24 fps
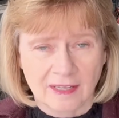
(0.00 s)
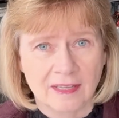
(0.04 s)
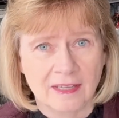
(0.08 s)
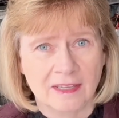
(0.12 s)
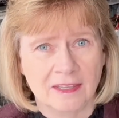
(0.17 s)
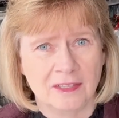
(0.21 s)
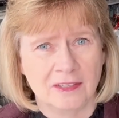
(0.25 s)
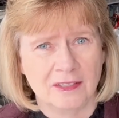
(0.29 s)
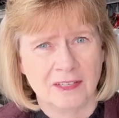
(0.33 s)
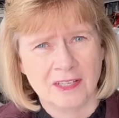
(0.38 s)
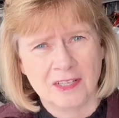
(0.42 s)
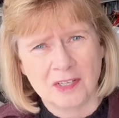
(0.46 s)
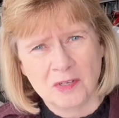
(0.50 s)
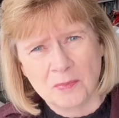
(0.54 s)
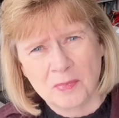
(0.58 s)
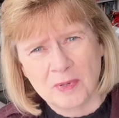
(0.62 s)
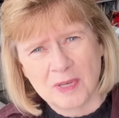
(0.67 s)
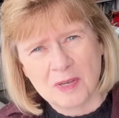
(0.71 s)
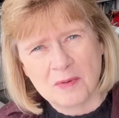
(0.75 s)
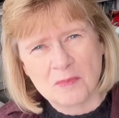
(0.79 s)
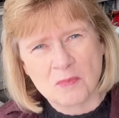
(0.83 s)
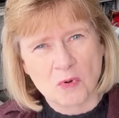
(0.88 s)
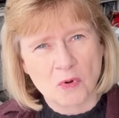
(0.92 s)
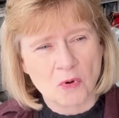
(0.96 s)
They're going to be
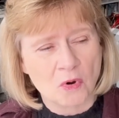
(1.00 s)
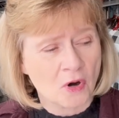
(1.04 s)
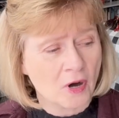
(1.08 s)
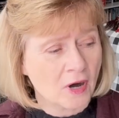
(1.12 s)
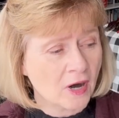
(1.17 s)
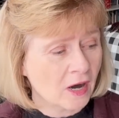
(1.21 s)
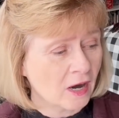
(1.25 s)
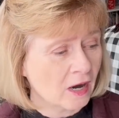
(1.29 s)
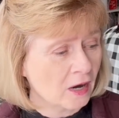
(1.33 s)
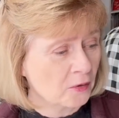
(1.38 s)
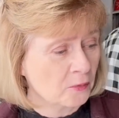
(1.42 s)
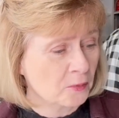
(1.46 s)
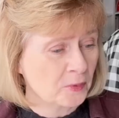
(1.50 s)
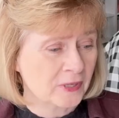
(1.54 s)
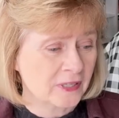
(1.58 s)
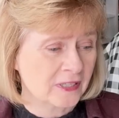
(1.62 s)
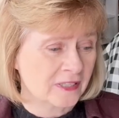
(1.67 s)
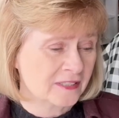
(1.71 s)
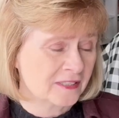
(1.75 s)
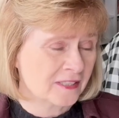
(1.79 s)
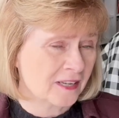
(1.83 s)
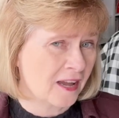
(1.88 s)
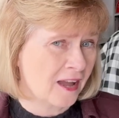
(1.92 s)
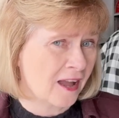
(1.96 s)
more
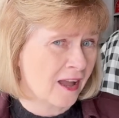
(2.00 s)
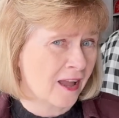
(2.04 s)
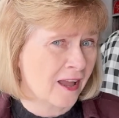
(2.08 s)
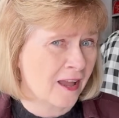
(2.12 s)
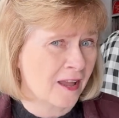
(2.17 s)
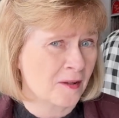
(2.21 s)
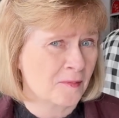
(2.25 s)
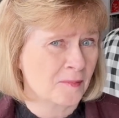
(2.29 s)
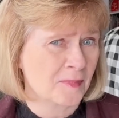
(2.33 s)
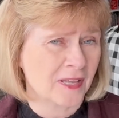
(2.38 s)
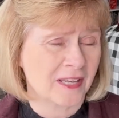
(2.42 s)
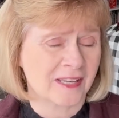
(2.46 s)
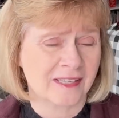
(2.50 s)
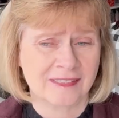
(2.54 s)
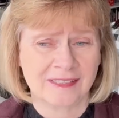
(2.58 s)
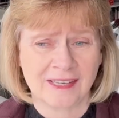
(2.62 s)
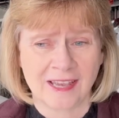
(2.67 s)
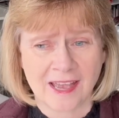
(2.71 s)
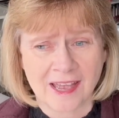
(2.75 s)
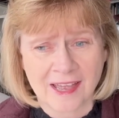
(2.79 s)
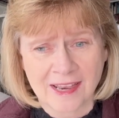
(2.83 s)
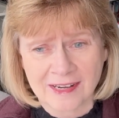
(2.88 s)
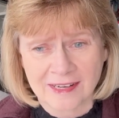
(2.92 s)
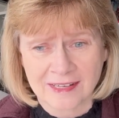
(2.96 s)
real-time, less
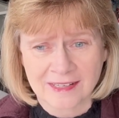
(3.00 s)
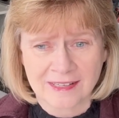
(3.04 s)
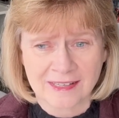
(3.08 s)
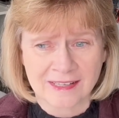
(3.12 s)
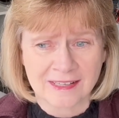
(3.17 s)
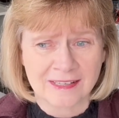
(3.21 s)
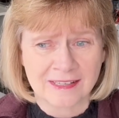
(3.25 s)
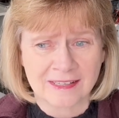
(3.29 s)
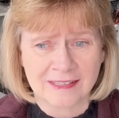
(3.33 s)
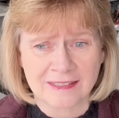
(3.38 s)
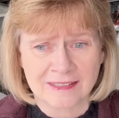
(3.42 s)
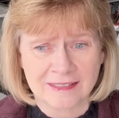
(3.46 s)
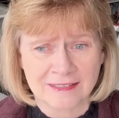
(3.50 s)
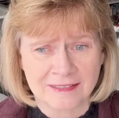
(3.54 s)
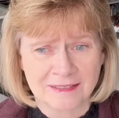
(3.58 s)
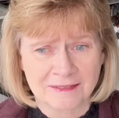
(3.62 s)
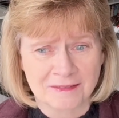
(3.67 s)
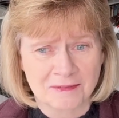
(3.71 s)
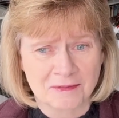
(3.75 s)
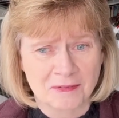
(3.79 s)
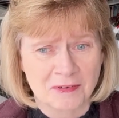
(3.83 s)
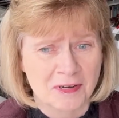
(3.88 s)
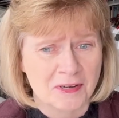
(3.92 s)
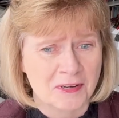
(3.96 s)

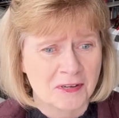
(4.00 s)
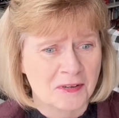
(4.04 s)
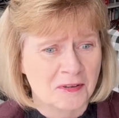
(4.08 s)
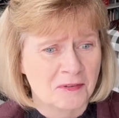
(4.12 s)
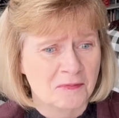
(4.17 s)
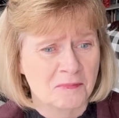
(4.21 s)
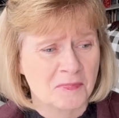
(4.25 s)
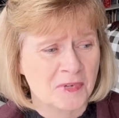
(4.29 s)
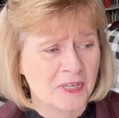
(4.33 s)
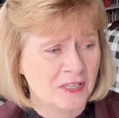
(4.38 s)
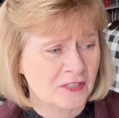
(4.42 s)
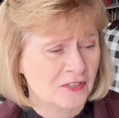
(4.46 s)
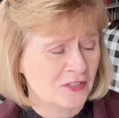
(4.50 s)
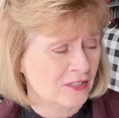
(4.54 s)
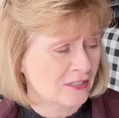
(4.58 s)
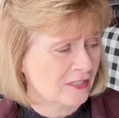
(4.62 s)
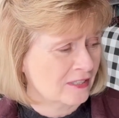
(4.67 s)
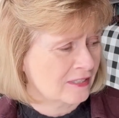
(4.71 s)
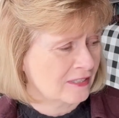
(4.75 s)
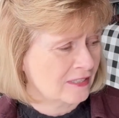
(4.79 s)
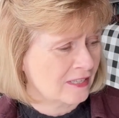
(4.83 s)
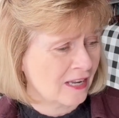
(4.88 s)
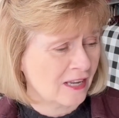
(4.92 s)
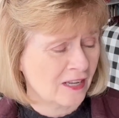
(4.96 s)
editing, me
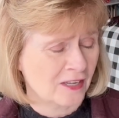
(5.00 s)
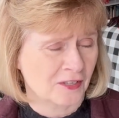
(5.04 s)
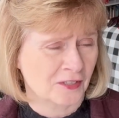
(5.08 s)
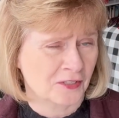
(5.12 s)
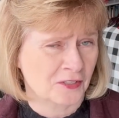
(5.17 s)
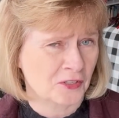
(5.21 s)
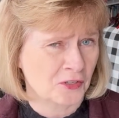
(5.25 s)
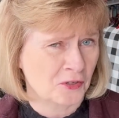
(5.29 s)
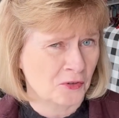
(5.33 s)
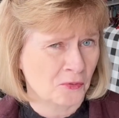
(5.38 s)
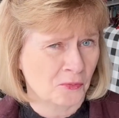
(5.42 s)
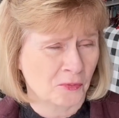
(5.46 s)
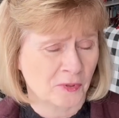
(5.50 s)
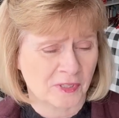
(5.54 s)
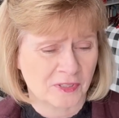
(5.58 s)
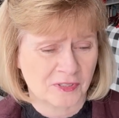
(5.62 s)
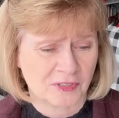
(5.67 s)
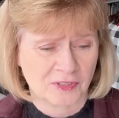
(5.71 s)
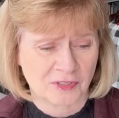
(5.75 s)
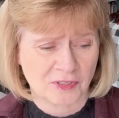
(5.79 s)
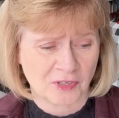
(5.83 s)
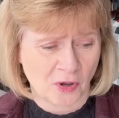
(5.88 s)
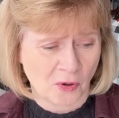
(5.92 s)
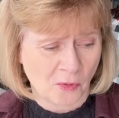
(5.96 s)
just telling you
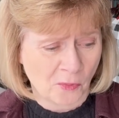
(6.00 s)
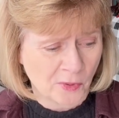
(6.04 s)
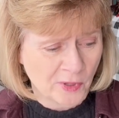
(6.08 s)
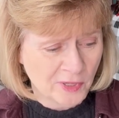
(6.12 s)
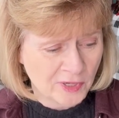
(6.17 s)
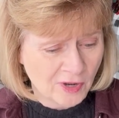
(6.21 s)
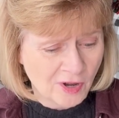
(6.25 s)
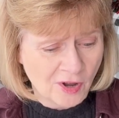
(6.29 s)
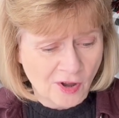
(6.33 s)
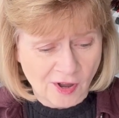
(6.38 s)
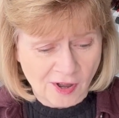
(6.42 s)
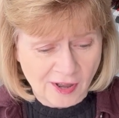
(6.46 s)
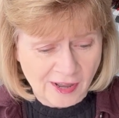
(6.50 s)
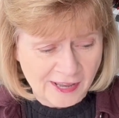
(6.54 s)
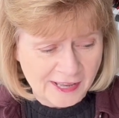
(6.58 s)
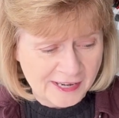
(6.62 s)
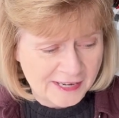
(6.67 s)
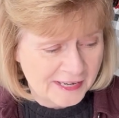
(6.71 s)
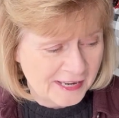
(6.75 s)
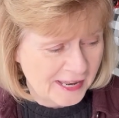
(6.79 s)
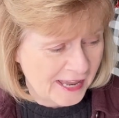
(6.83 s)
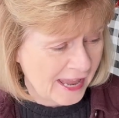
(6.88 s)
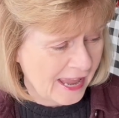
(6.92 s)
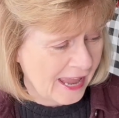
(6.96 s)
what's going
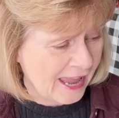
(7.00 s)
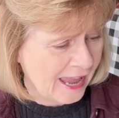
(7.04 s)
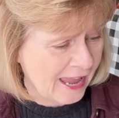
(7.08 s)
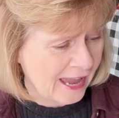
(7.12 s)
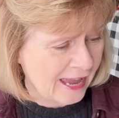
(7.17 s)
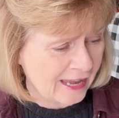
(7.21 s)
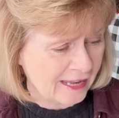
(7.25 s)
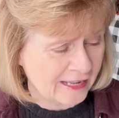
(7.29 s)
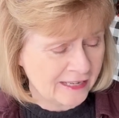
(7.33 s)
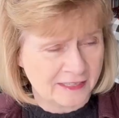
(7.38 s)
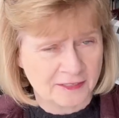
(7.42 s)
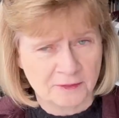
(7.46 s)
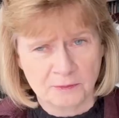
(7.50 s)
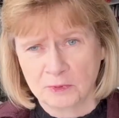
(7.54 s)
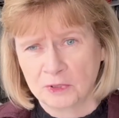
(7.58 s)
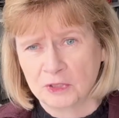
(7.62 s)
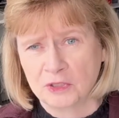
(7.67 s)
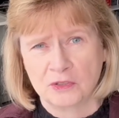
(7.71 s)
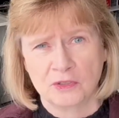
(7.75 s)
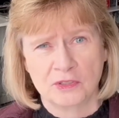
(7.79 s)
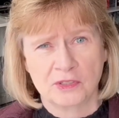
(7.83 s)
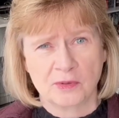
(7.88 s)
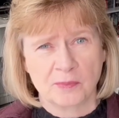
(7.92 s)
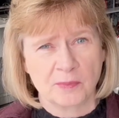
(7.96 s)
on, and we'll
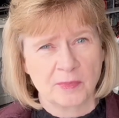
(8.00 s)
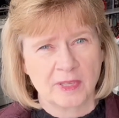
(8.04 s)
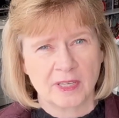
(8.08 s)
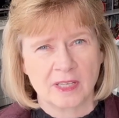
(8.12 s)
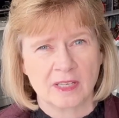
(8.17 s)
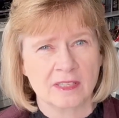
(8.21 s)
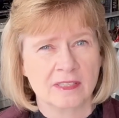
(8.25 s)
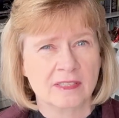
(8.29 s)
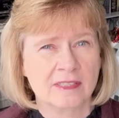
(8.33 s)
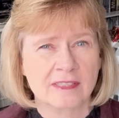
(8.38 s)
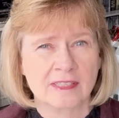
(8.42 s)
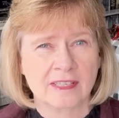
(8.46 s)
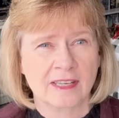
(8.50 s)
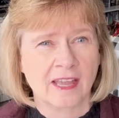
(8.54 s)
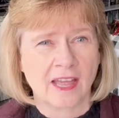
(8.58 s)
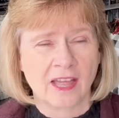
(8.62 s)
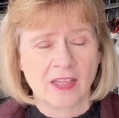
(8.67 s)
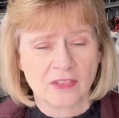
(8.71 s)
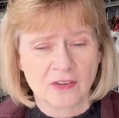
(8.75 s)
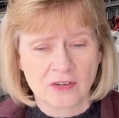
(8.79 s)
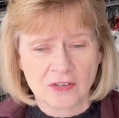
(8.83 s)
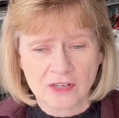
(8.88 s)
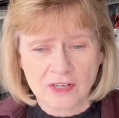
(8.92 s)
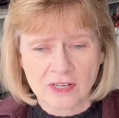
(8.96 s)
do some things
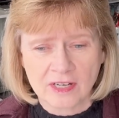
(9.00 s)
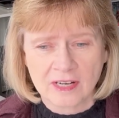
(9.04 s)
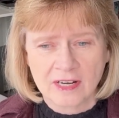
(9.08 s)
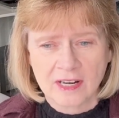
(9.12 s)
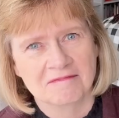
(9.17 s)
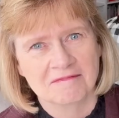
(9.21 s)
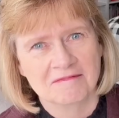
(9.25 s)
together.